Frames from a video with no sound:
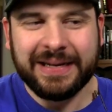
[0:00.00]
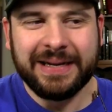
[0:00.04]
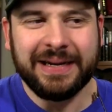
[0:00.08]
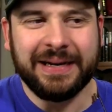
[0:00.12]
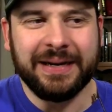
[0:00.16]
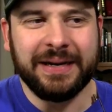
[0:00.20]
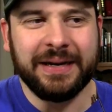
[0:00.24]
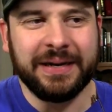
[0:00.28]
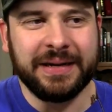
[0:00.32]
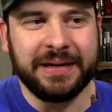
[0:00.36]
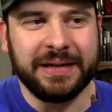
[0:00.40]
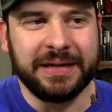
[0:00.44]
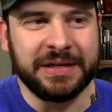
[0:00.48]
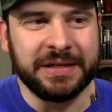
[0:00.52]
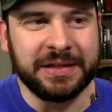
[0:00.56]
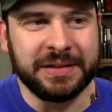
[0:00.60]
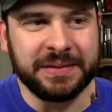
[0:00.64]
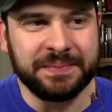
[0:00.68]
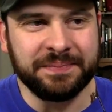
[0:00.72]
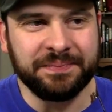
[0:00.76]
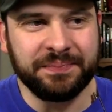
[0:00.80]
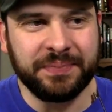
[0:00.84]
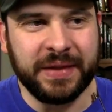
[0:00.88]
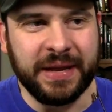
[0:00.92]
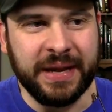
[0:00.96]
Uh,
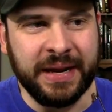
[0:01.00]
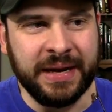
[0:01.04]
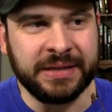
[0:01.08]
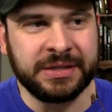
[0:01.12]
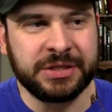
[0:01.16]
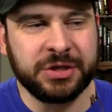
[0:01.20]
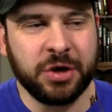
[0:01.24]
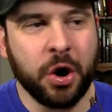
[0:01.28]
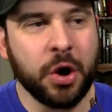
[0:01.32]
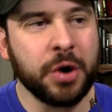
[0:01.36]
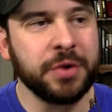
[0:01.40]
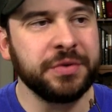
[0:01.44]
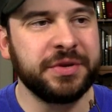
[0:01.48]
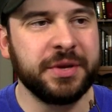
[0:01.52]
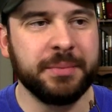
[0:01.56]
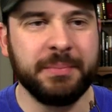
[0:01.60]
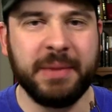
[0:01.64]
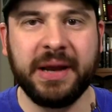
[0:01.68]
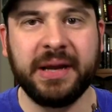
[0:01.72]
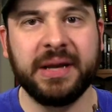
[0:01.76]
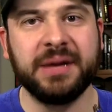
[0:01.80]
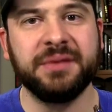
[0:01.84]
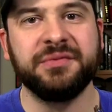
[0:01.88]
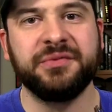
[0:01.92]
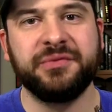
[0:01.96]
it's hard to
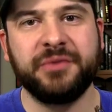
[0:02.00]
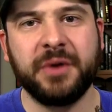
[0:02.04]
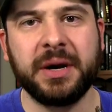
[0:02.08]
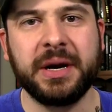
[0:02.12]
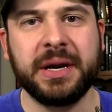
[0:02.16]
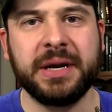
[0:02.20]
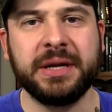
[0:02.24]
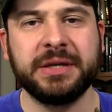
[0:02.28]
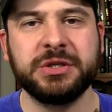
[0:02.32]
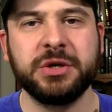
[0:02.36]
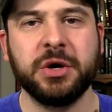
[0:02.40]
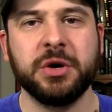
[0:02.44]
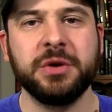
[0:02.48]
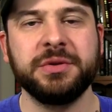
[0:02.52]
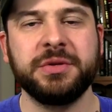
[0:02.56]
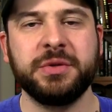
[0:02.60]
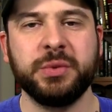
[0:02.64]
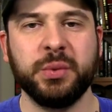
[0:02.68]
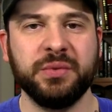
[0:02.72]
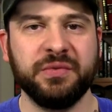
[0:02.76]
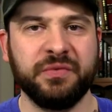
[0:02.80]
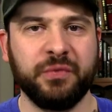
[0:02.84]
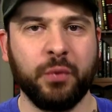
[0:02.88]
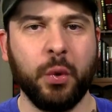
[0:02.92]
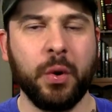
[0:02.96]
make it funny. It's hard
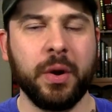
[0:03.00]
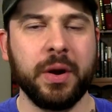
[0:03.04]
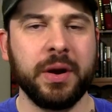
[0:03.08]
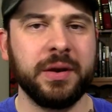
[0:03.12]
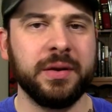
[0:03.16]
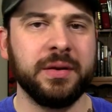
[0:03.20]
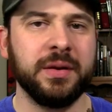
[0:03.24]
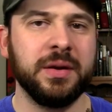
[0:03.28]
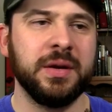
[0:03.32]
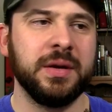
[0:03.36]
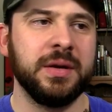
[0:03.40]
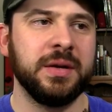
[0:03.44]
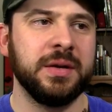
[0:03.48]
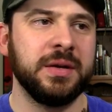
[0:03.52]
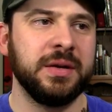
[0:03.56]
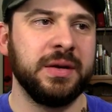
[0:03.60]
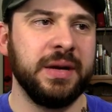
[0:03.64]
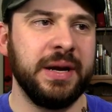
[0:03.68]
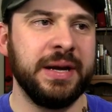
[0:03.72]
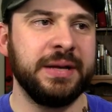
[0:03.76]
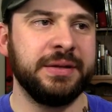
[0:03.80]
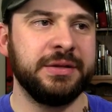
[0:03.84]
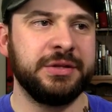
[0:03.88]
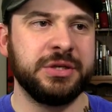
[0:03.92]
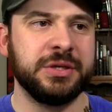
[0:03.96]
to avoid
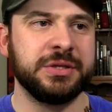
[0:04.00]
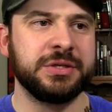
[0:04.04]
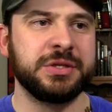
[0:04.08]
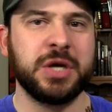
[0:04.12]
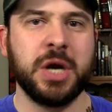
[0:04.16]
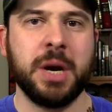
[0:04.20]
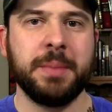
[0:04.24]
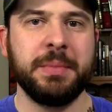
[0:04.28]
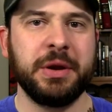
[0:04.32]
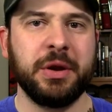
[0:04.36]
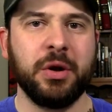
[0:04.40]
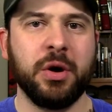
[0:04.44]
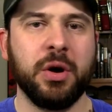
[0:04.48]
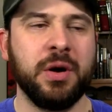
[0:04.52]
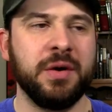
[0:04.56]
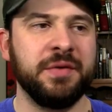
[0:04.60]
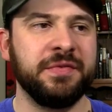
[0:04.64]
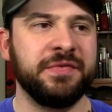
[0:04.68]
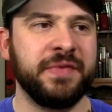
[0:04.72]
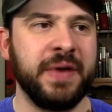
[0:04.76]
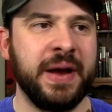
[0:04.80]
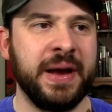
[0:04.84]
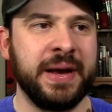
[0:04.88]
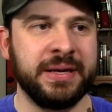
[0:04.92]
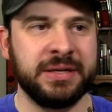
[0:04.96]
it just coming
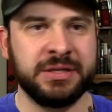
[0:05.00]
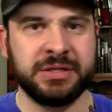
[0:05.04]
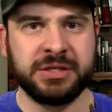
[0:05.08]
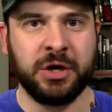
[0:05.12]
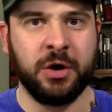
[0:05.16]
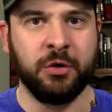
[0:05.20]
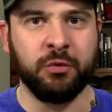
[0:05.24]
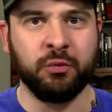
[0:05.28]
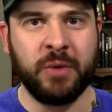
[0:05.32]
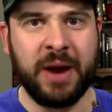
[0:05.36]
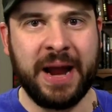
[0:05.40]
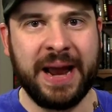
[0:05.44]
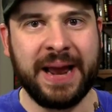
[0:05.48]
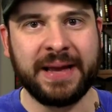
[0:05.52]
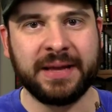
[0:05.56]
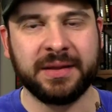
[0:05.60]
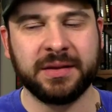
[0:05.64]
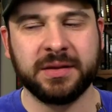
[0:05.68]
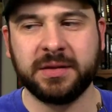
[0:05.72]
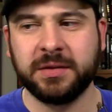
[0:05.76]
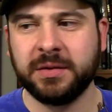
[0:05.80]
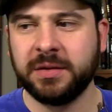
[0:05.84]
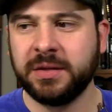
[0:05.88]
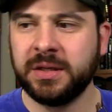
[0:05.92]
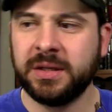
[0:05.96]
off as a
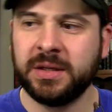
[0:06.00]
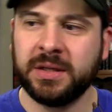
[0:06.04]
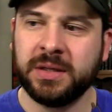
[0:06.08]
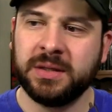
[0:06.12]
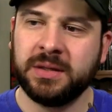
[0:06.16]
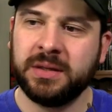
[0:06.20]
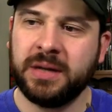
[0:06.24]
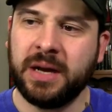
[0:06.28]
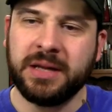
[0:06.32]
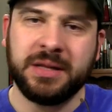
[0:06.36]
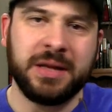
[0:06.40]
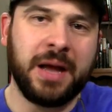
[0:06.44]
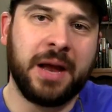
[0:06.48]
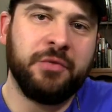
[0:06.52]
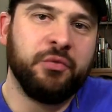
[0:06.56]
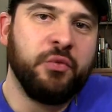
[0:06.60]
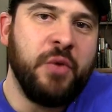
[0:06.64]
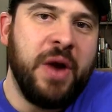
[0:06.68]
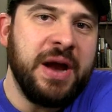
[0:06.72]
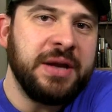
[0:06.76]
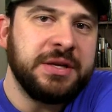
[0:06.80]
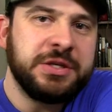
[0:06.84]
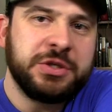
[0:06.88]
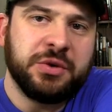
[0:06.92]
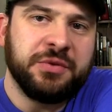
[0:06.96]
rant. And, and
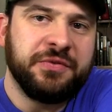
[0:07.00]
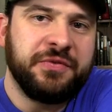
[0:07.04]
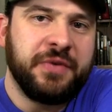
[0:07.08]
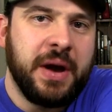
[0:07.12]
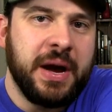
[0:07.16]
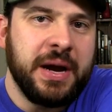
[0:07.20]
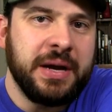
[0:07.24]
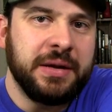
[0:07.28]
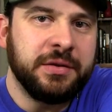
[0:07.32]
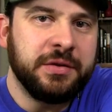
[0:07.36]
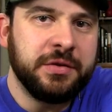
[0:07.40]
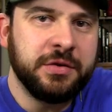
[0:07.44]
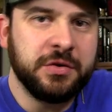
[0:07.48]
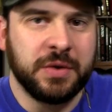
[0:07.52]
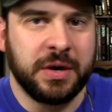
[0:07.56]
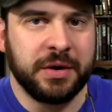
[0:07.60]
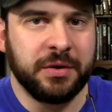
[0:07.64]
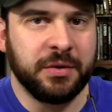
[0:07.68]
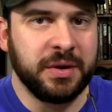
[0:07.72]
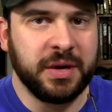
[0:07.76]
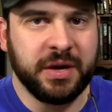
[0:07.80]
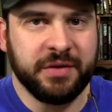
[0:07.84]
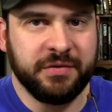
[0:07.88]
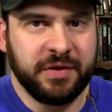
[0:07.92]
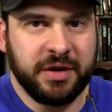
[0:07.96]
rants are fine too. I
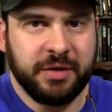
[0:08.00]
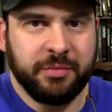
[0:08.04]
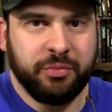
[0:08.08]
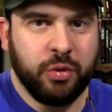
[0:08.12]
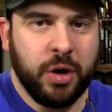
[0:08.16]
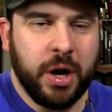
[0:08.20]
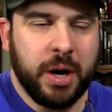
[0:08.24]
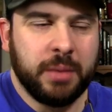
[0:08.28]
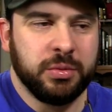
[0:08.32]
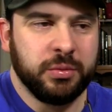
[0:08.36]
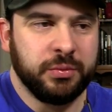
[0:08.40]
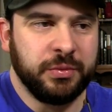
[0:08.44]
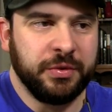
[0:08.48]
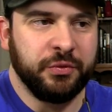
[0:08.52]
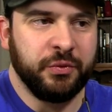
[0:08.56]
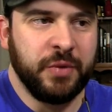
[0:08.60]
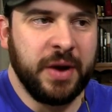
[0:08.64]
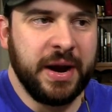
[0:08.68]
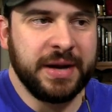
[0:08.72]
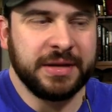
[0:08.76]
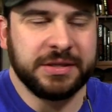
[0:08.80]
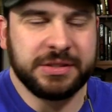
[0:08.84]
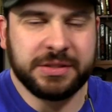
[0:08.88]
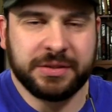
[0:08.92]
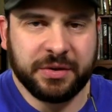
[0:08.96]
don't have any problem with
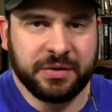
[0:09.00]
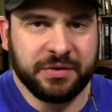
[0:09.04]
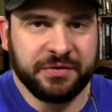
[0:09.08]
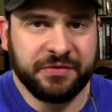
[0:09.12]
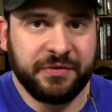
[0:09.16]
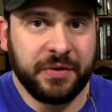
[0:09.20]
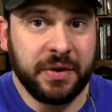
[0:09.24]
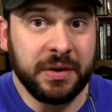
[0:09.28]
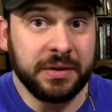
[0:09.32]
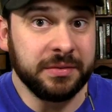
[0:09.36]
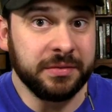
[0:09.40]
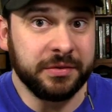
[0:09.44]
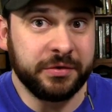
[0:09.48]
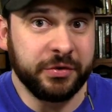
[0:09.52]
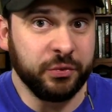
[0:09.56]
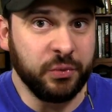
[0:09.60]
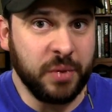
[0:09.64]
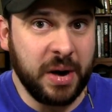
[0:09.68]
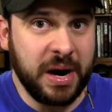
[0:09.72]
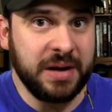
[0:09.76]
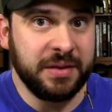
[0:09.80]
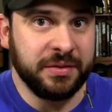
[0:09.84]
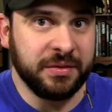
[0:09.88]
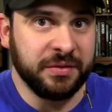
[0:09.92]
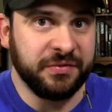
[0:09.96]
rants, and they're fun to
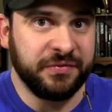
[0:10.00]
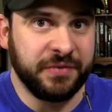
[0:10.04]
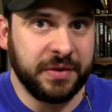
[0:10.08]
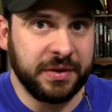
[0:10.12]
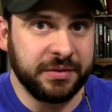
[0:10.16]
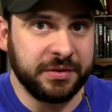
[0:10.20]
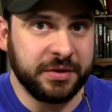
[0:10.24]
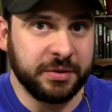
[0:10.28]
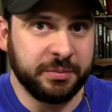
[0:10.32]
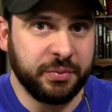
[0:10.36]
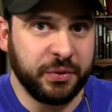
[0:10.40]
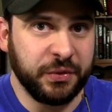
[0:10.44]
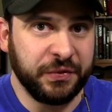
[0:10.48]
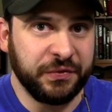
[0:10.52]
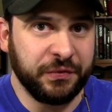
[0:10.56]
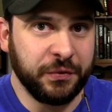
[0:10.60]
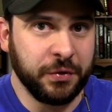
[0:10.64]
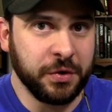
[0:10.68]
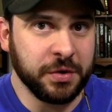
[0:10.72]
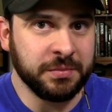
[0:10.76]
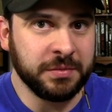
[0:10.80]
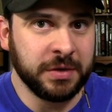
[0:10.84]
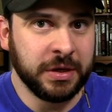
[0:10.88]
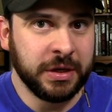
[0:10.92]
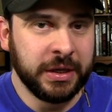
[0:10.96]
write and they're fun to
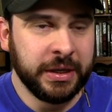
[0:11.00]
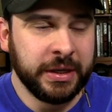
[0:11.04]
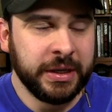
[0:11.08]
perform.